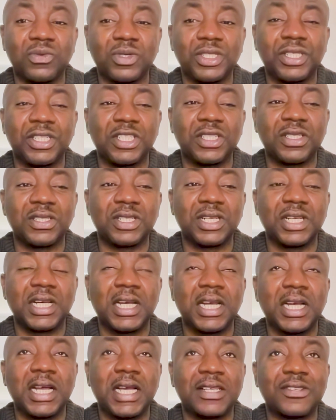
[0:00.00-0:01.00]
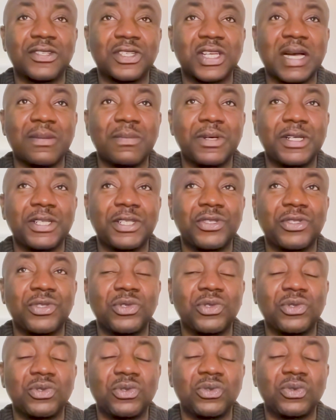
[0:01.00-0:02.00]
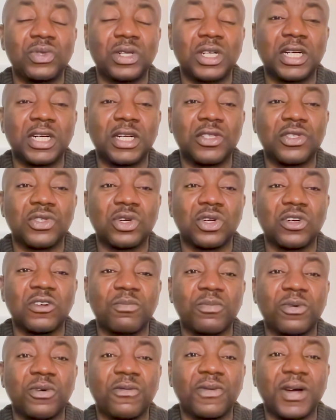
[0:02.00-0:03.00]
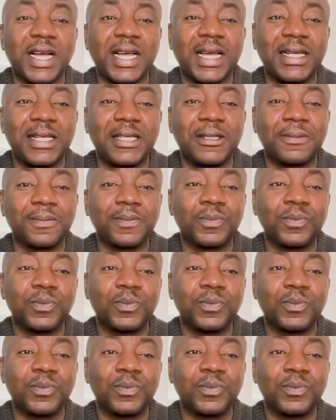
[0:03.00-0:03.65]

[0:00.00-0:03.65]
which is established to sort of provide